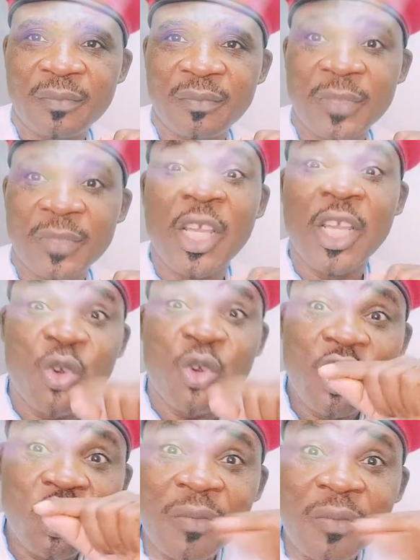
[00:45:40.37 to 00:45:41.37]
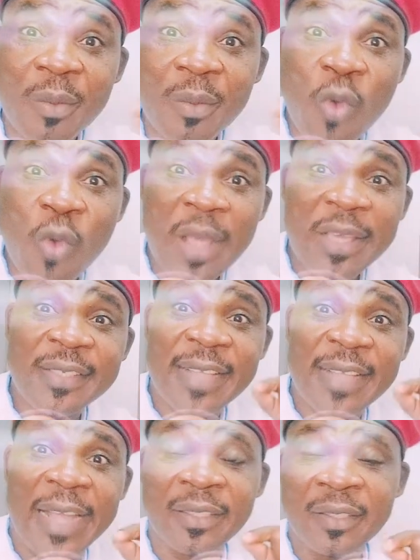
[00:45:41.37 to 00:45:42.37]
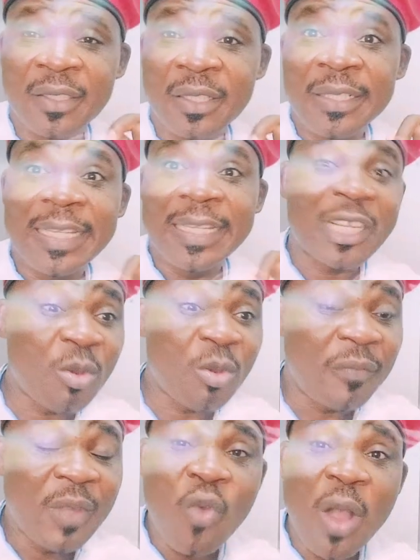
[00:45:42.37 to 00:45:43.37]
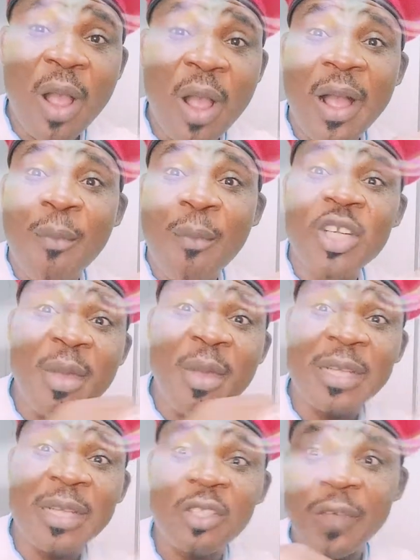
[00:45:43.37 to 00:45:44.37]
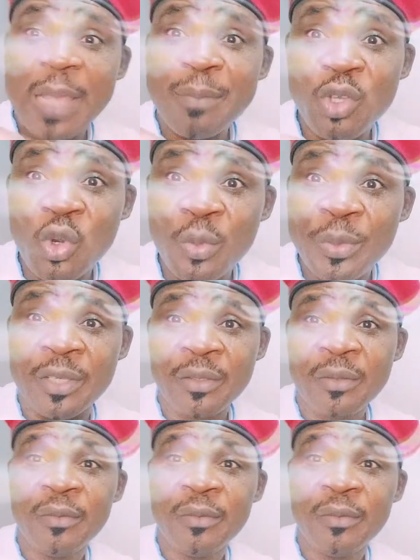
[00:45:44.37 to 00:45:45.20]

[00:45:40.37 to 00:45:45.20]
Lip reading: Including those of them who are inside. There are some of them who are among the members of IPOB